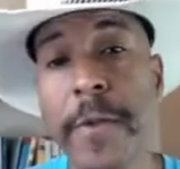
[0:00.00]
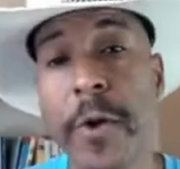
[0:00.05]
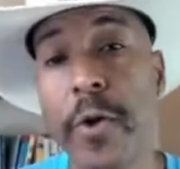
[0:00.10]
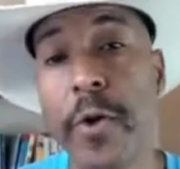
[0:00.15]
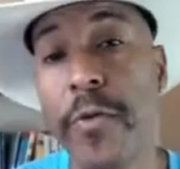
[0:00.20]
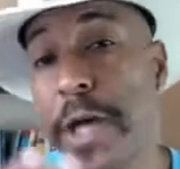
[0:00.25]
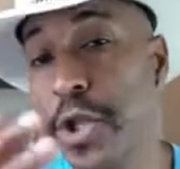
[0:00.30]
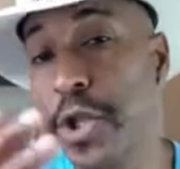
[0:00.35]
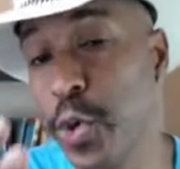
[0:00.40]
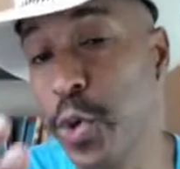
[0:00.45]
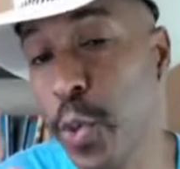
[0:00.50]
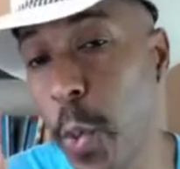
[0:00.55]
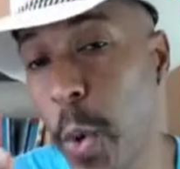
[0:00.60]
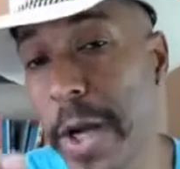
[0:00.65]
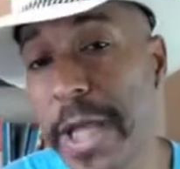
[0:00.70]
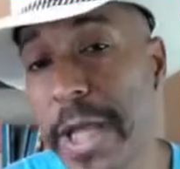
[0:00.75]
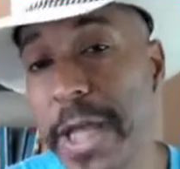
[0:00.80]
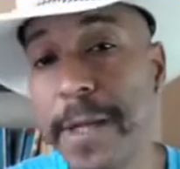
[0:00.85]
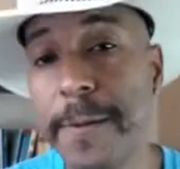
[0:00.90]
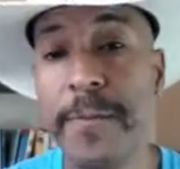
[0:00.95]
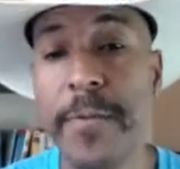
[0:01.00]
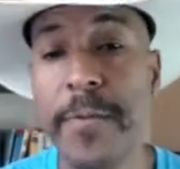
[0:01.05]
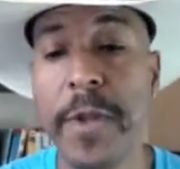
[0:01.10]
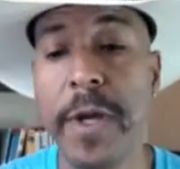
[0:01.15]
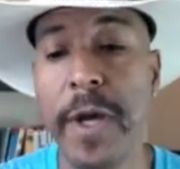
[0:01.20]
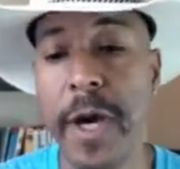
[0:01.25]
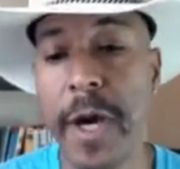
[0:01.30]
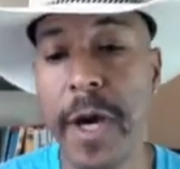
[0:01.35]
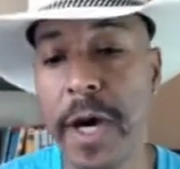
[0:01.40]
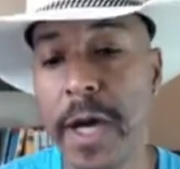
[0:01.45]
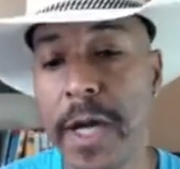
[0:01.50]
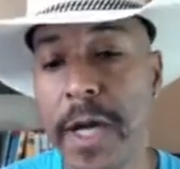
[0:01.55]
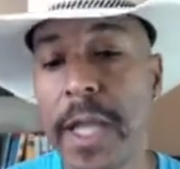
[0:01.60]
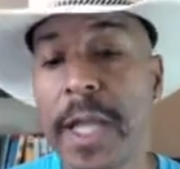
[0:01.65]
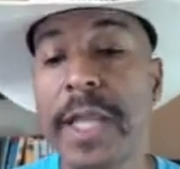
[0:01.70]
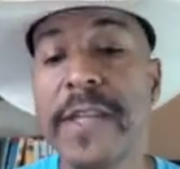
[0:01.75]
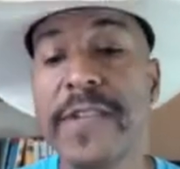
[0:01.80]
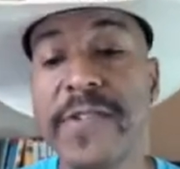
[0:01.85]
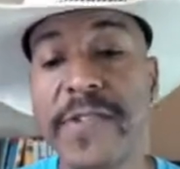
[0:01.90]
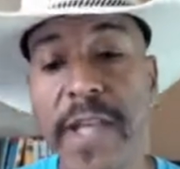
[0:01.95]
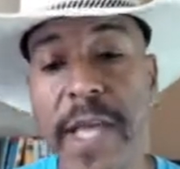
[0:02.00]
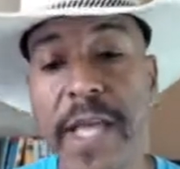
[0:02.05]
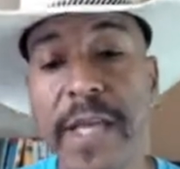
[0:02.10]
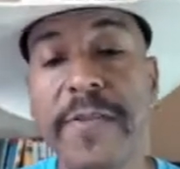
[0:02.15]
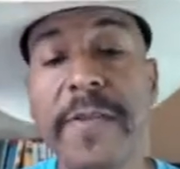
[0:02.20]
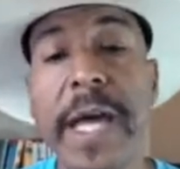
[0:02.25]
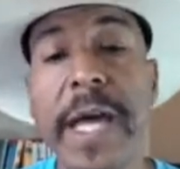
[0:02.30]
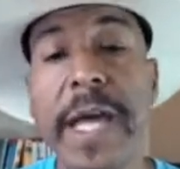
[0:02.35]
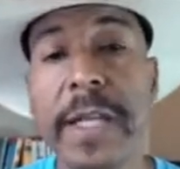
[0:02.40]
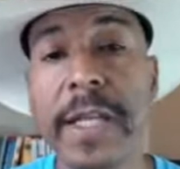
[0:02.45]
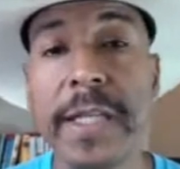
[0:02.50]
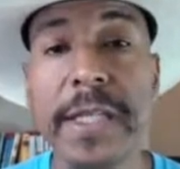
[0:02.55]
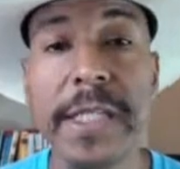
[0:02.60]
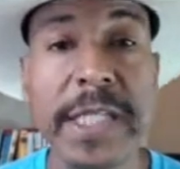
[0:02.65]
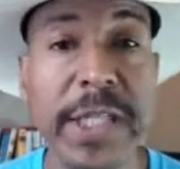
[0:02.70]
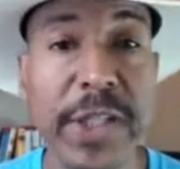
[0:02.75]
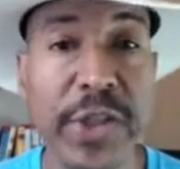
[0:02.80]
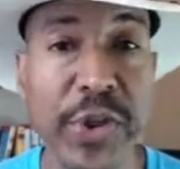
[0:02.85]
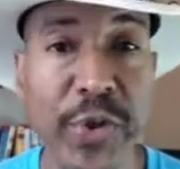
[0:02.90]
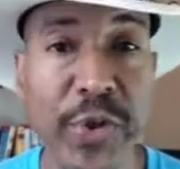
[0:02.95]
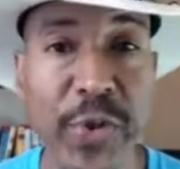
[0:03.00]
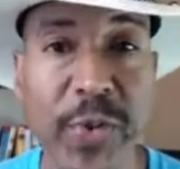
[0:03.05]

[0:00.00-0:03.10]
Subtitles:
or that you want it, click Save and Continue.